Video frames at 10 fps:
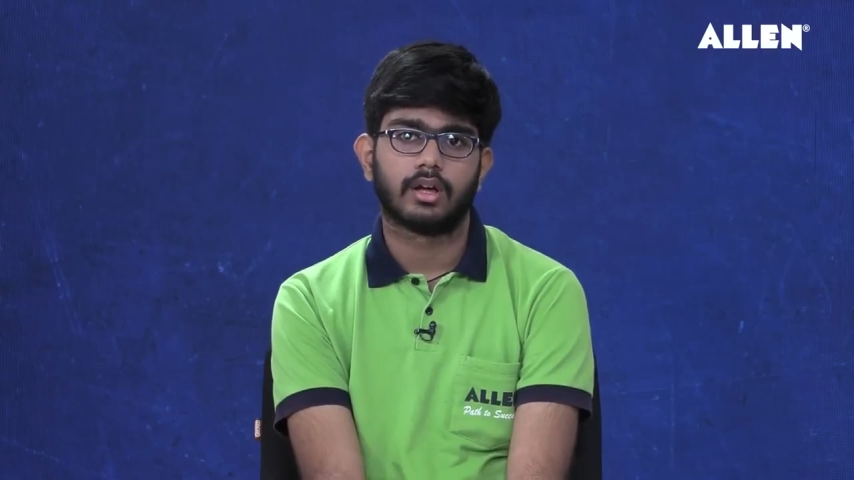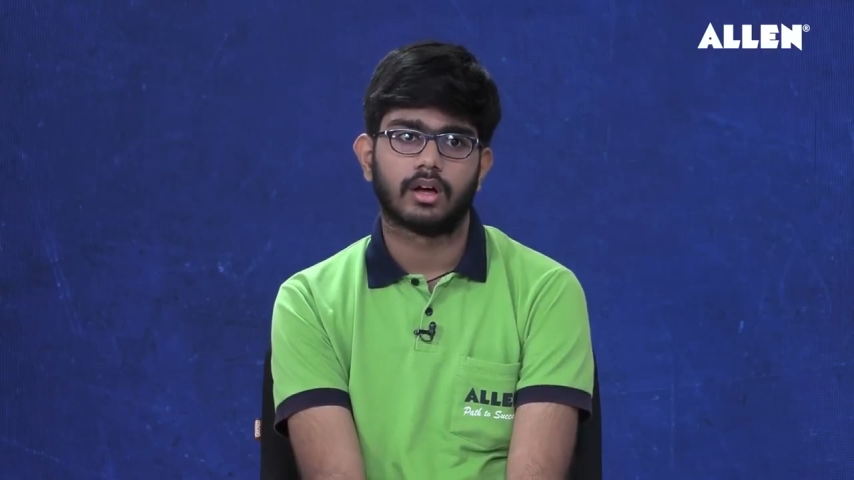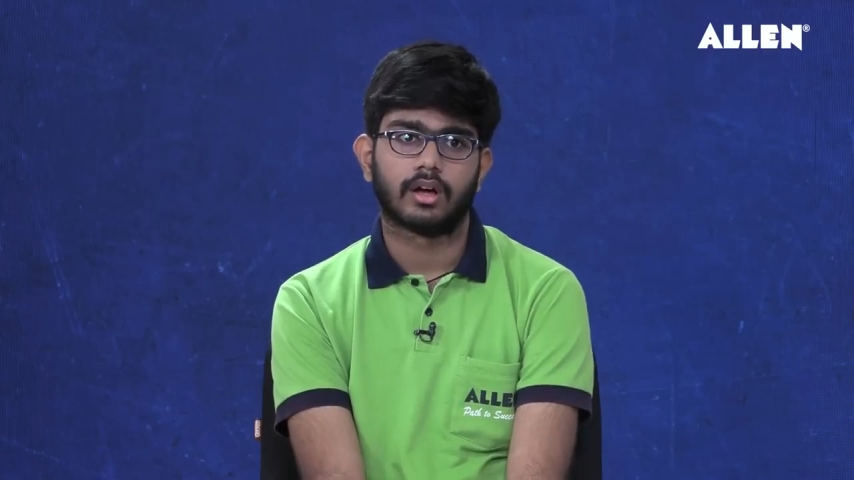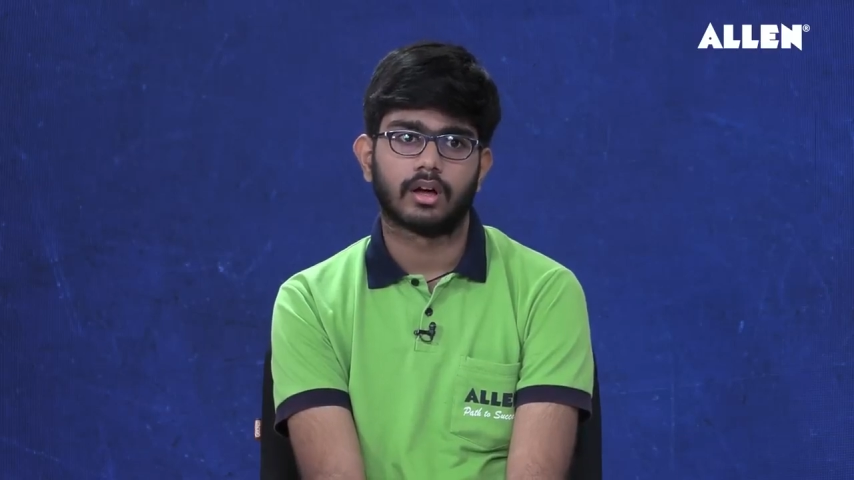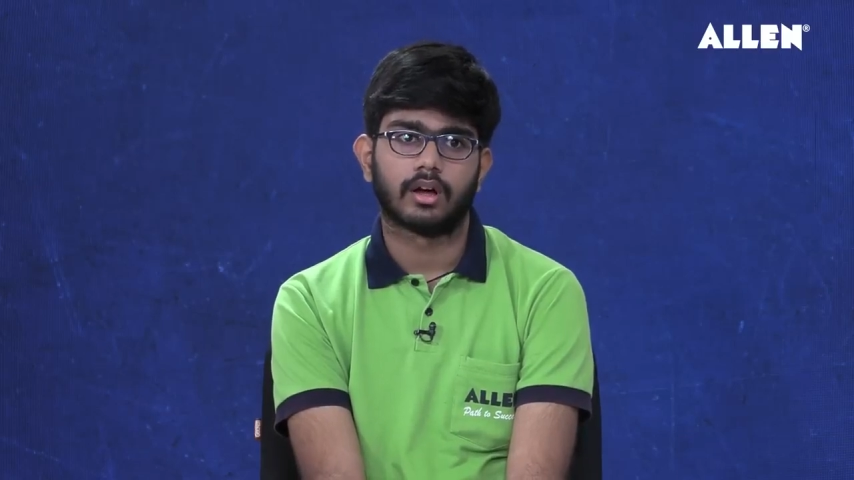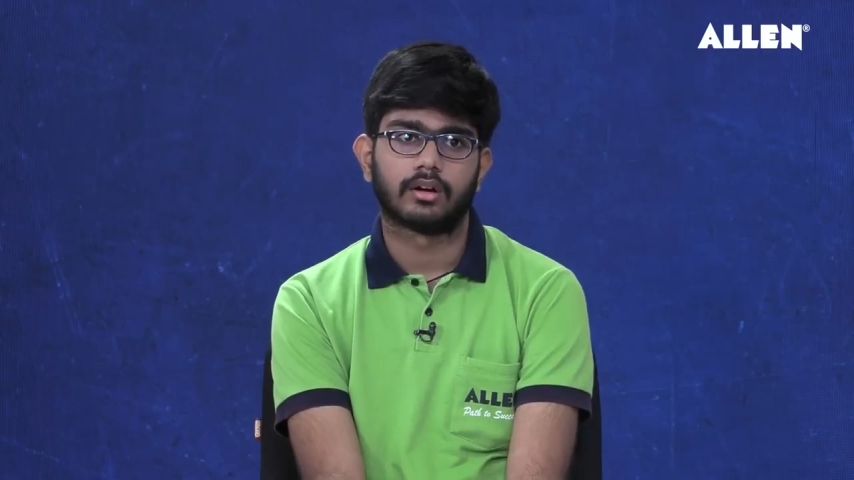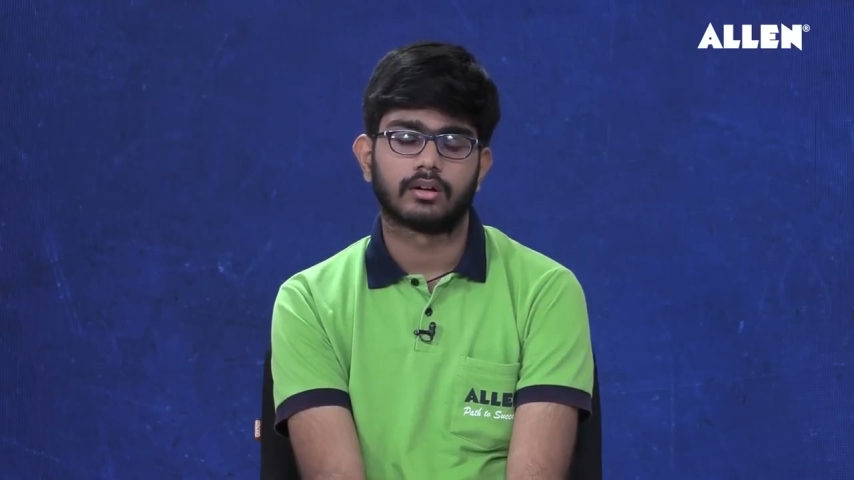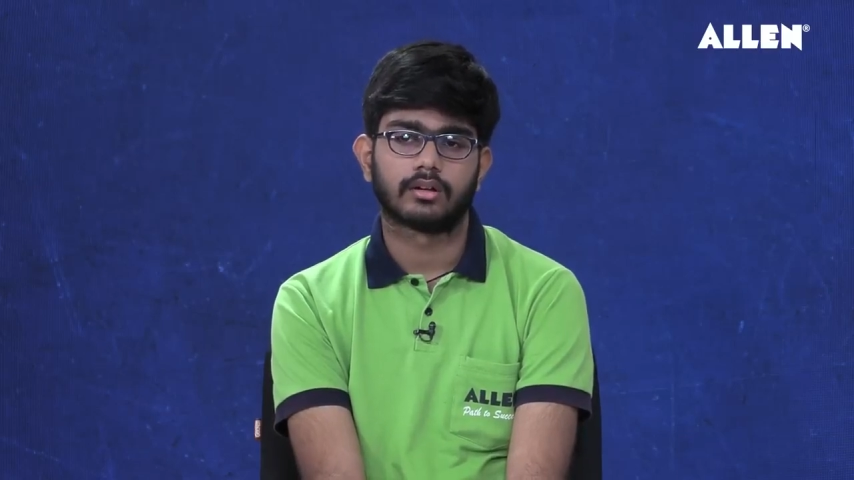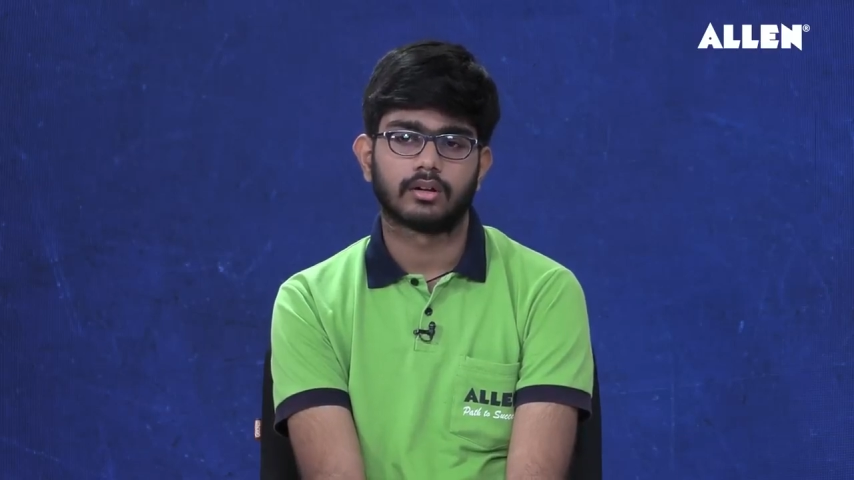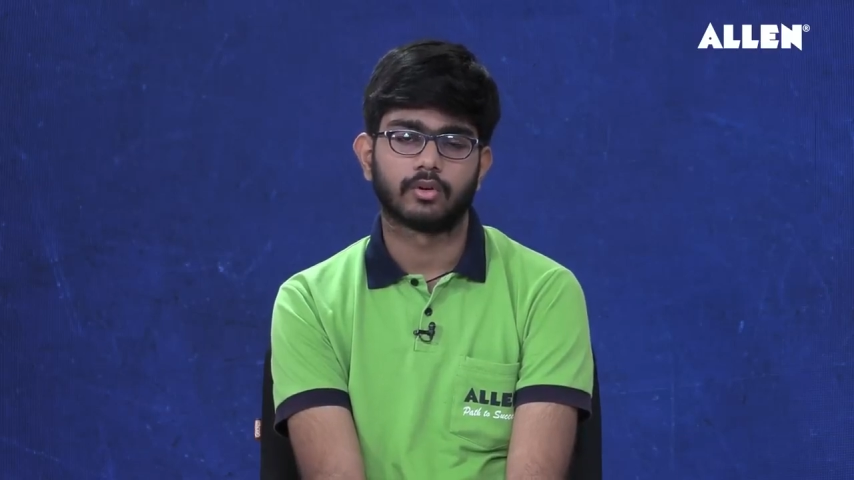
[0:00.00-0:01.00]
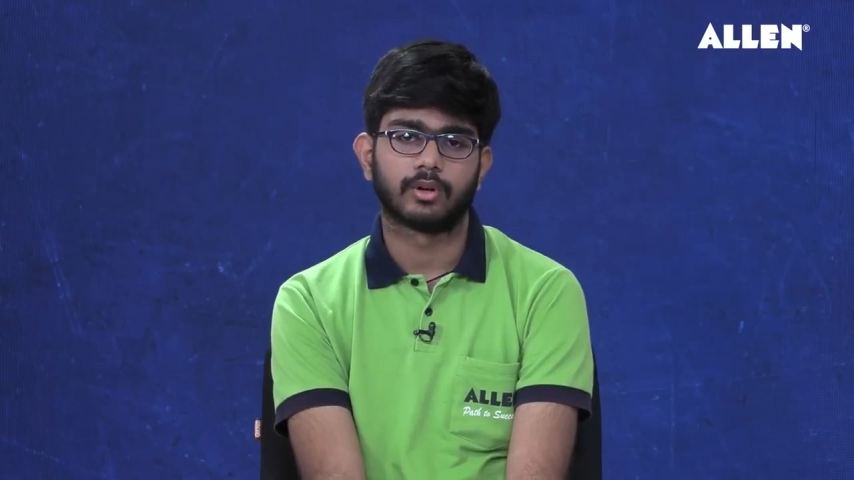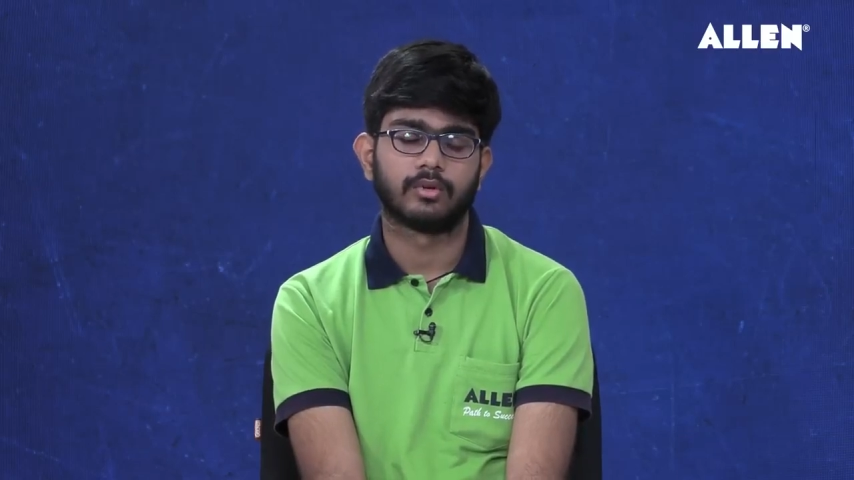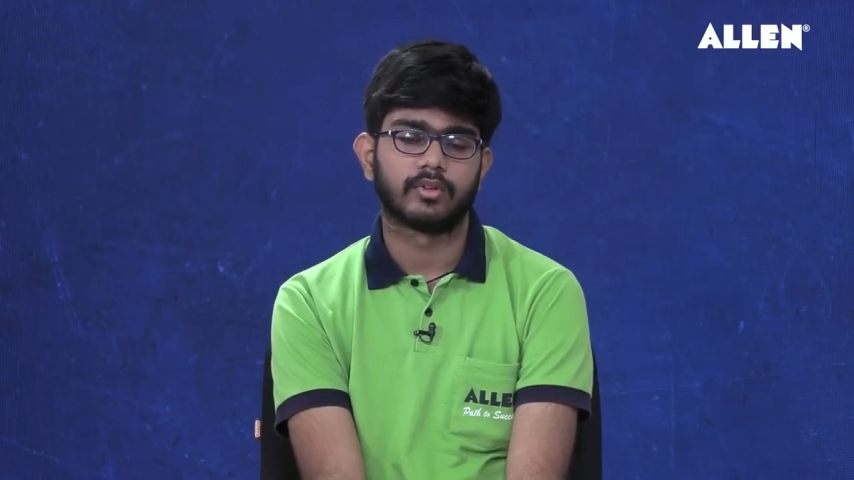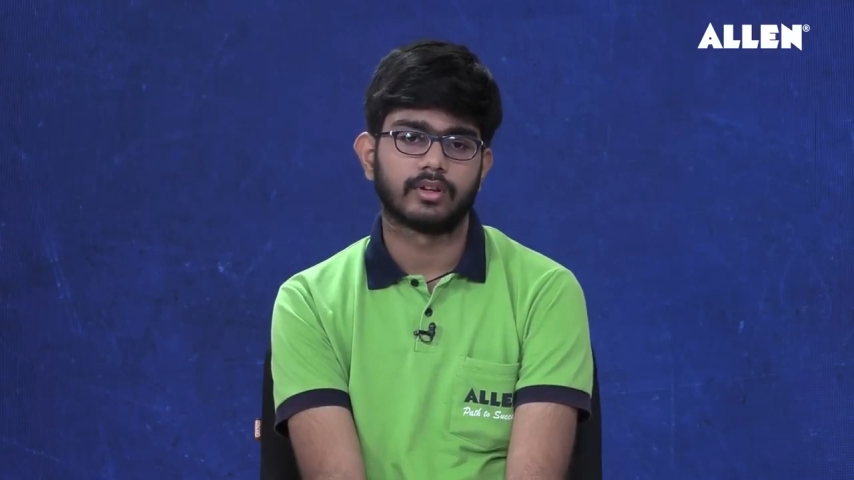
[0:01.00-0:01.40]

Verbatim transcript: and to remove